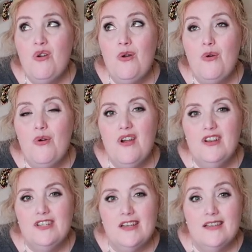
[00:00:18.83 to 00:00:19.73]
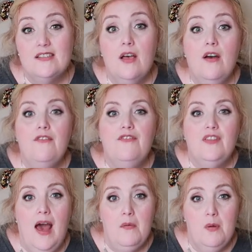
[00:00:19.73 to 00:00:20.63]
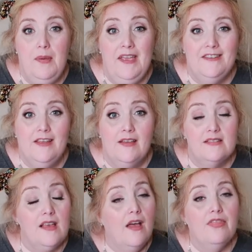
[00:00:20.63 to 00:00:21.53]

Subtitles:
gorgeous flower paintings